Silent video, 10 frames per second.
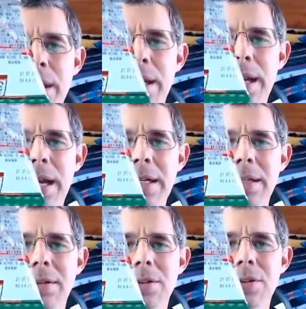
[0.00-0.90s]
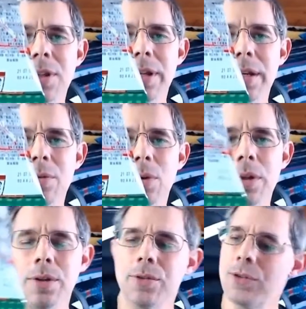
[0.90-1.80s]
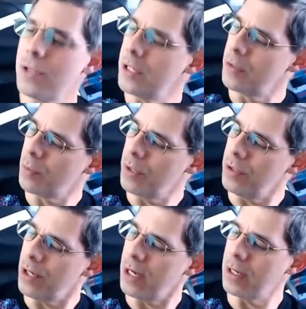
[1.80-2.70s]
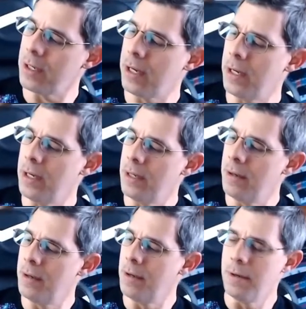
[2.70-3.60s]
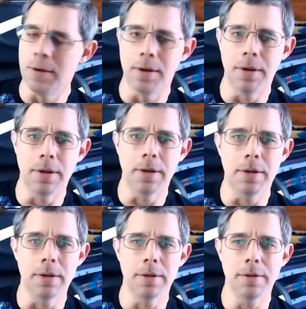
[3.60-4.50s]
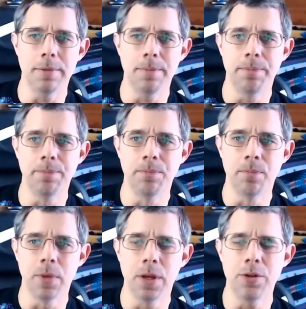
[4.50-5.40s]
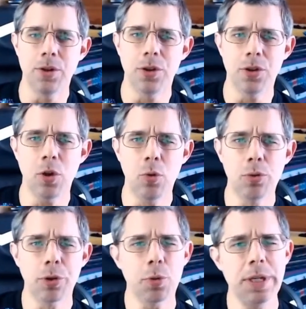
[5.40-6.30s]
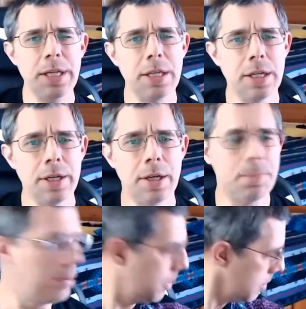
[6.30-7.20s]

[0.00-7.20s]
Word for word: It kind of looks like one of those things where you take a... Uh, there's an old 3D cup